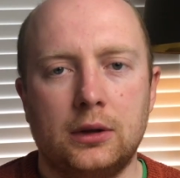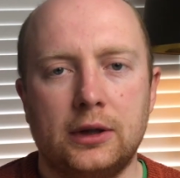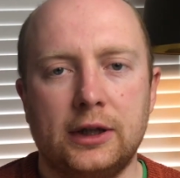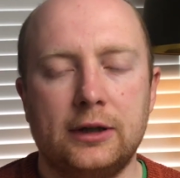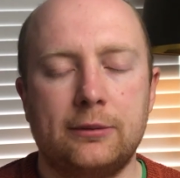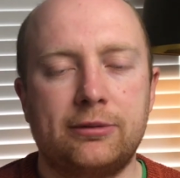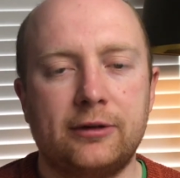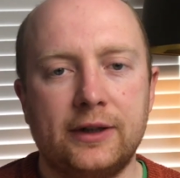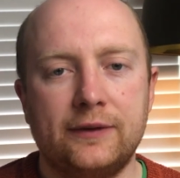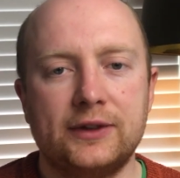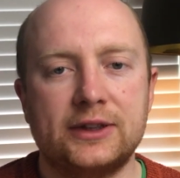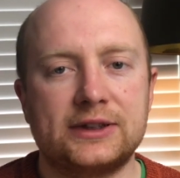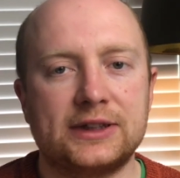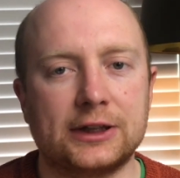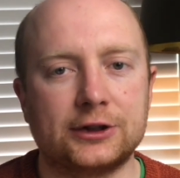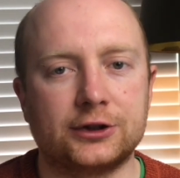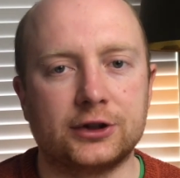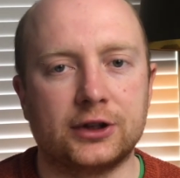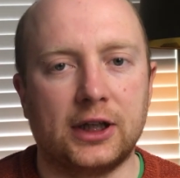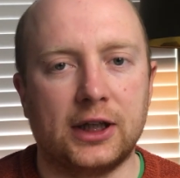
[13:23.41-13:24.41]
In the previous
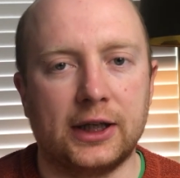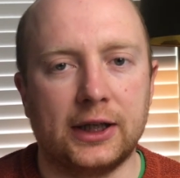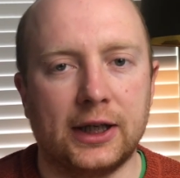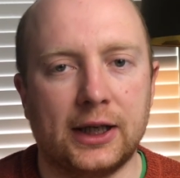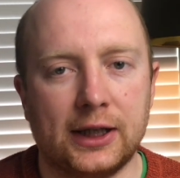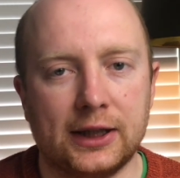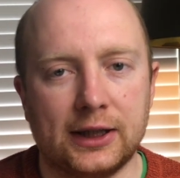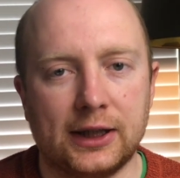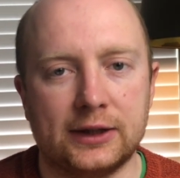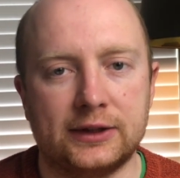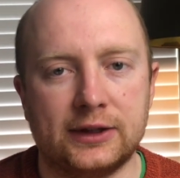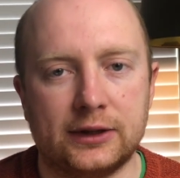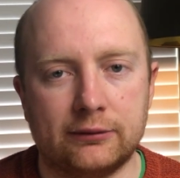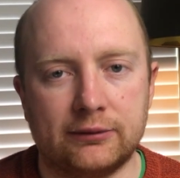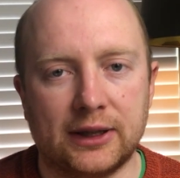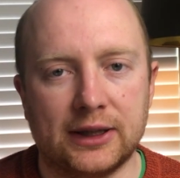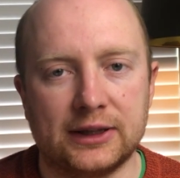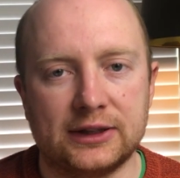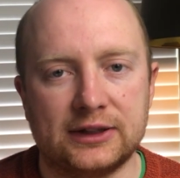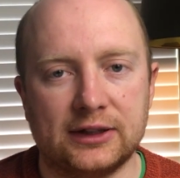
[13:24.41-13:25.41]
section I highlighted the
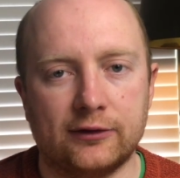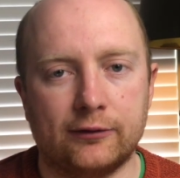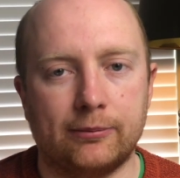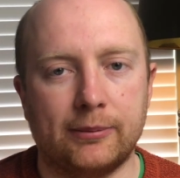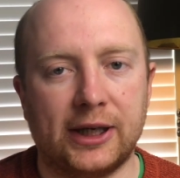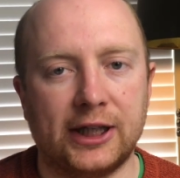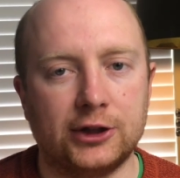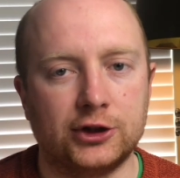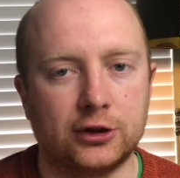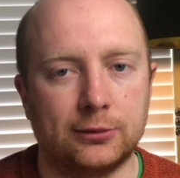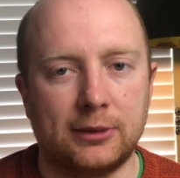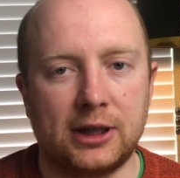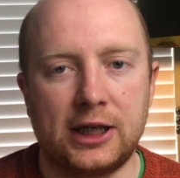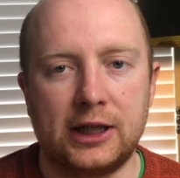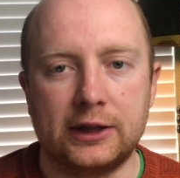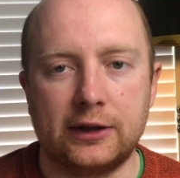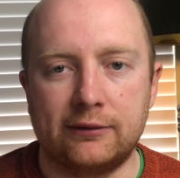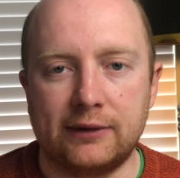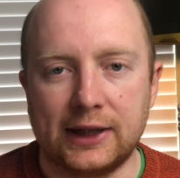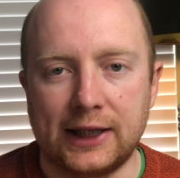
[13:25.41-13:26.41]
relative
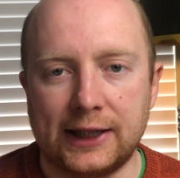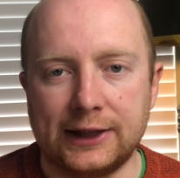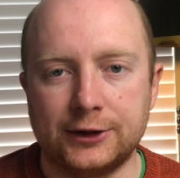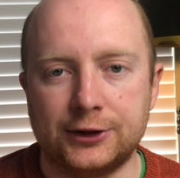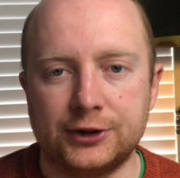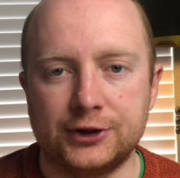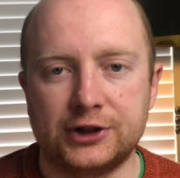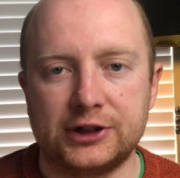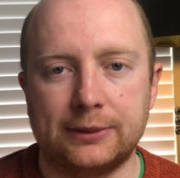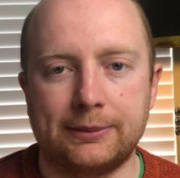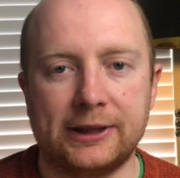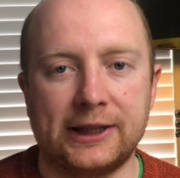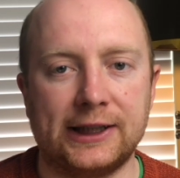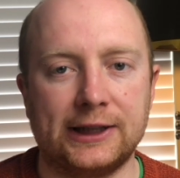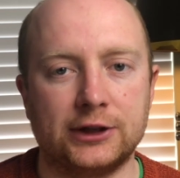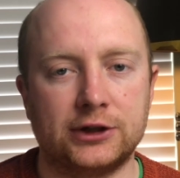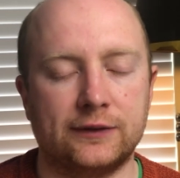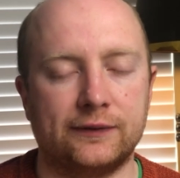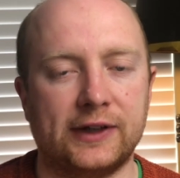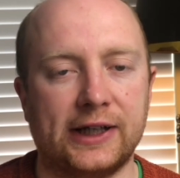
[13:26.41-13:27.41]
major-minor relationship in
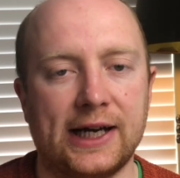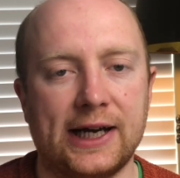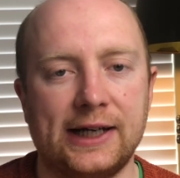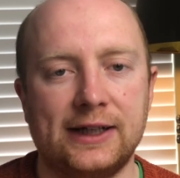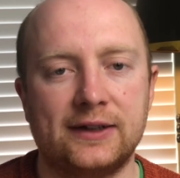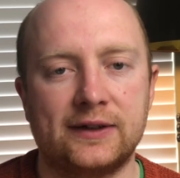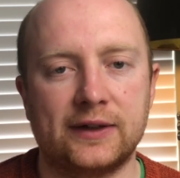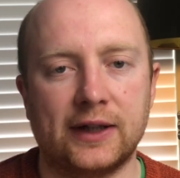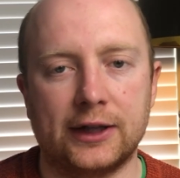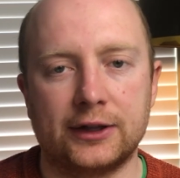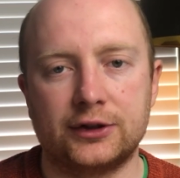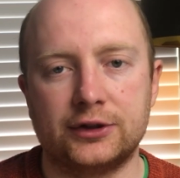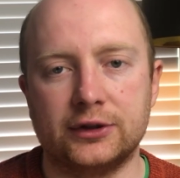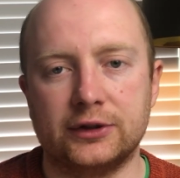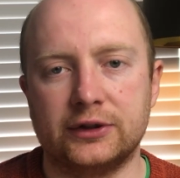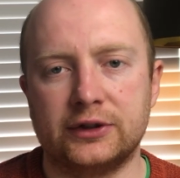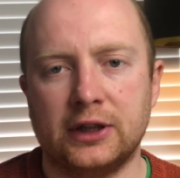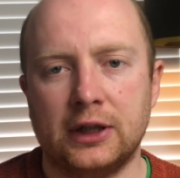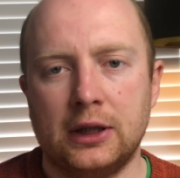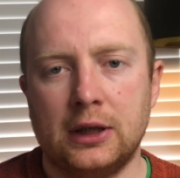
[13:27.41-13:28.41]
each of the A
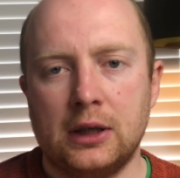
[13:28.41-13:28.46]
sections.